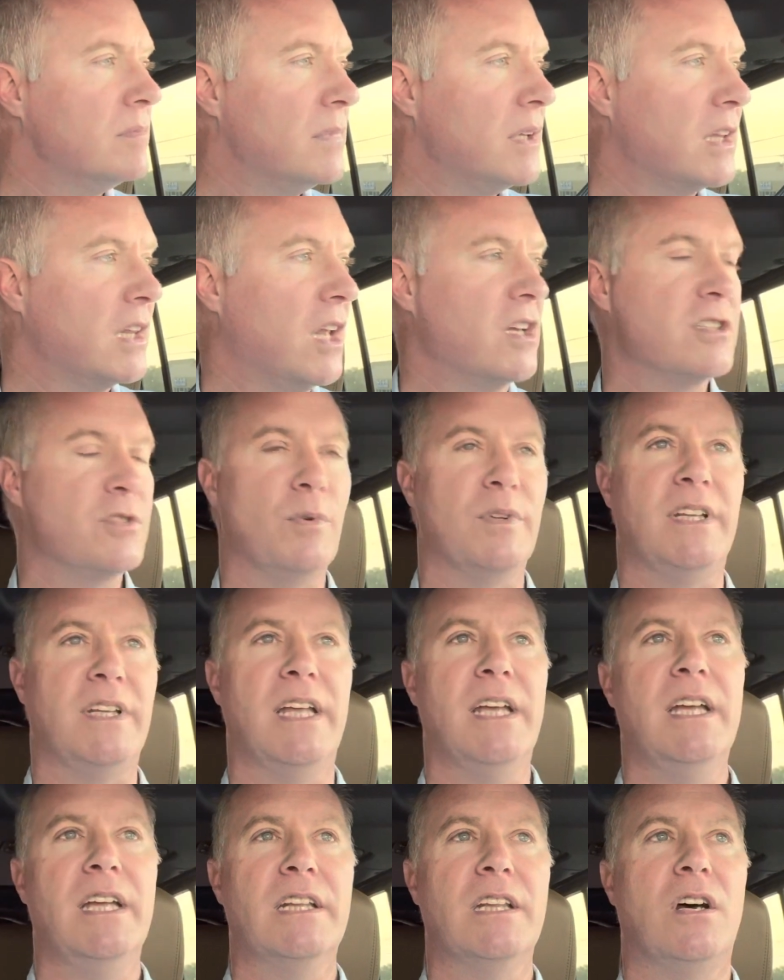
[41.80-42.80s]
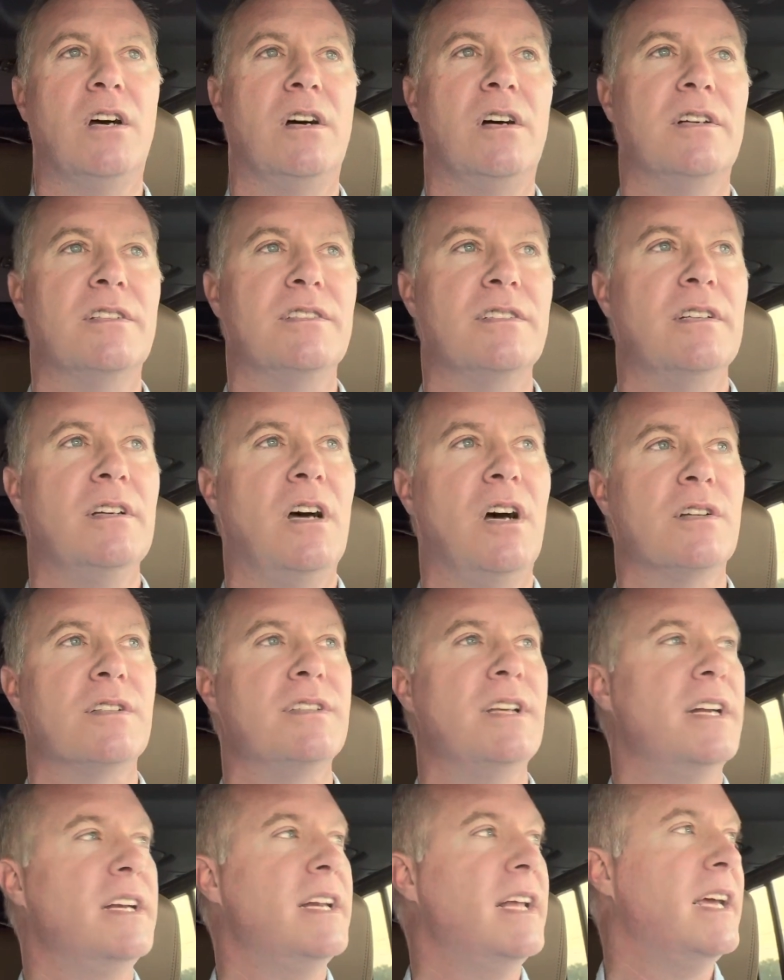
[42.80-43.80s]
lunch with the in-laws on
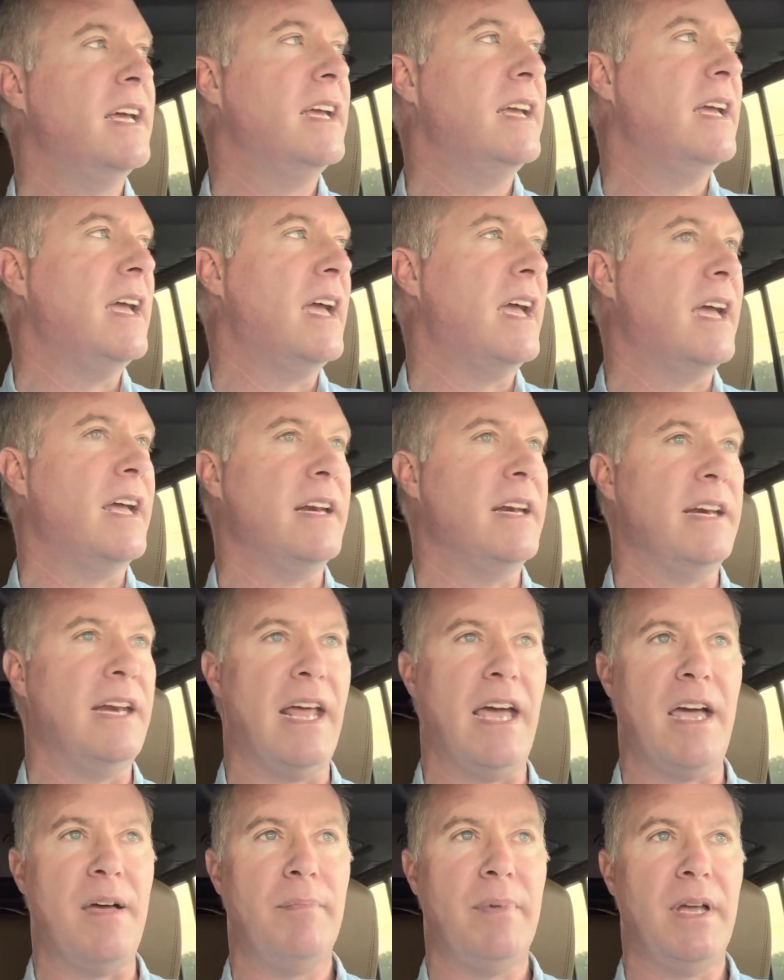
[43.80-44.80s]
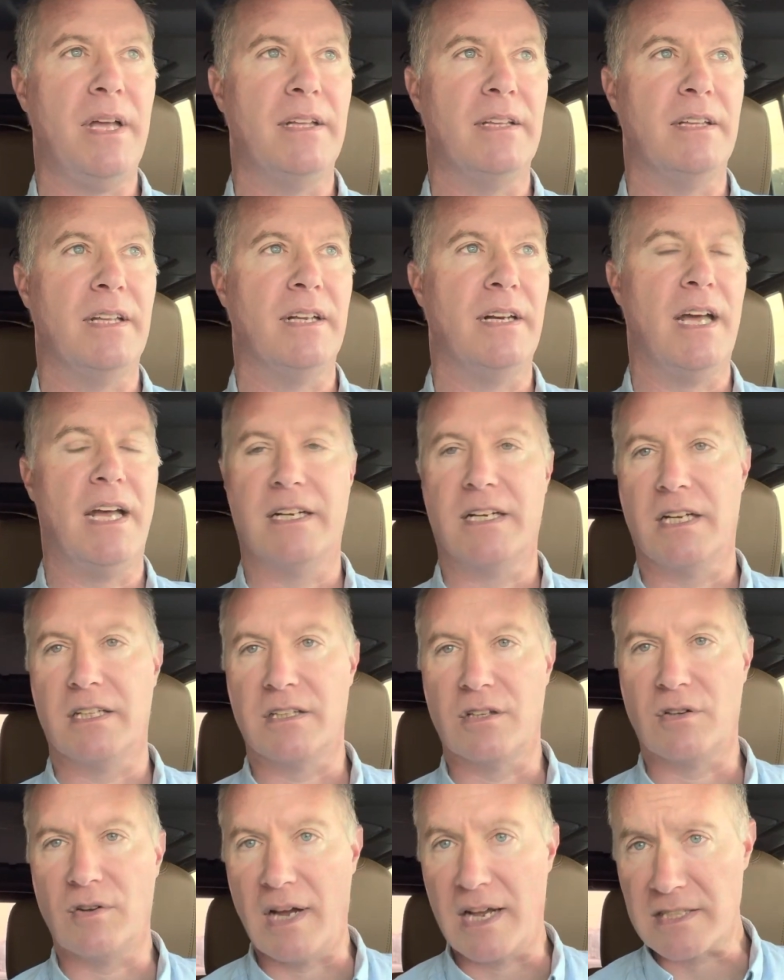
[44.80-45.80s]
Sunday and nap, and then I had to cut
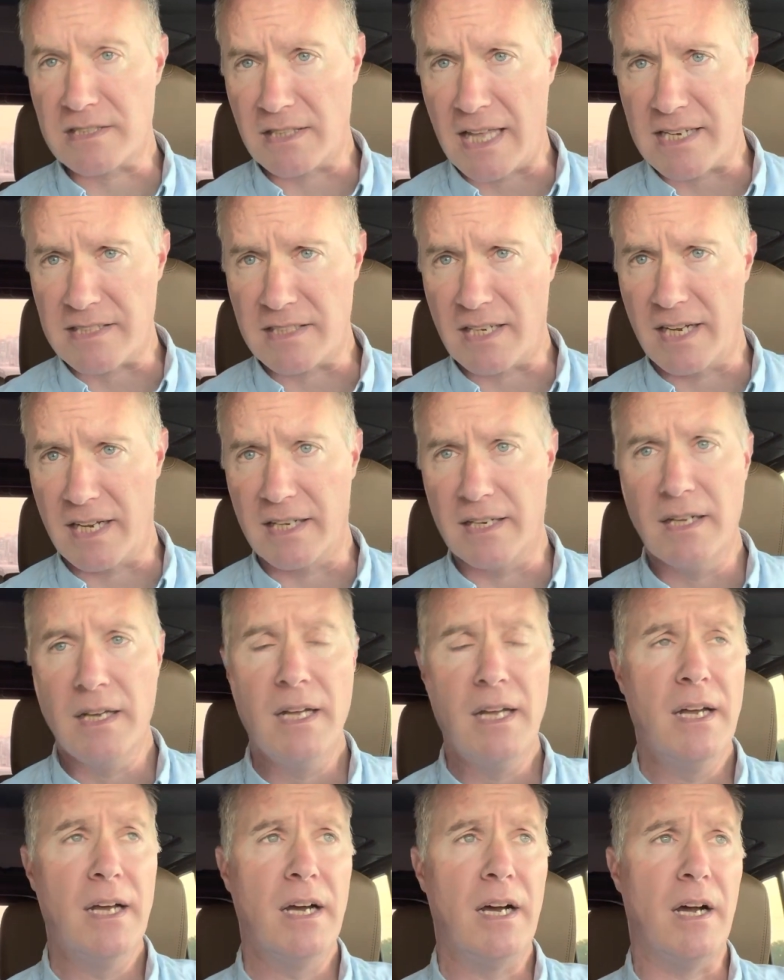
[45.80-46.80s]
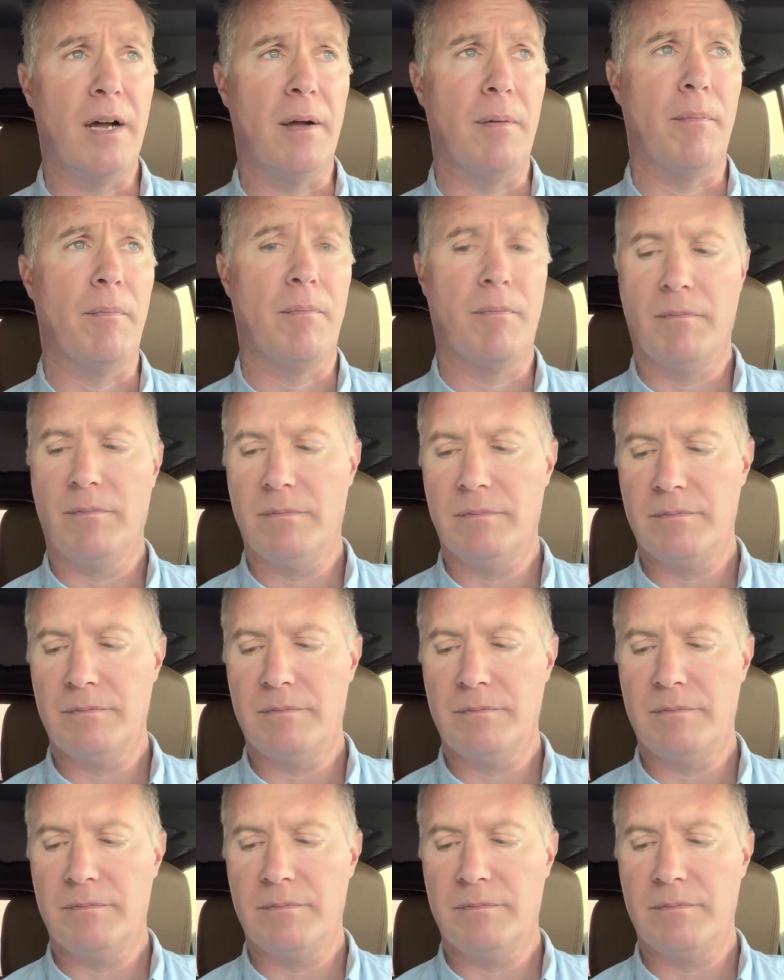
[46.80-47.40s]
the grass last night. Um,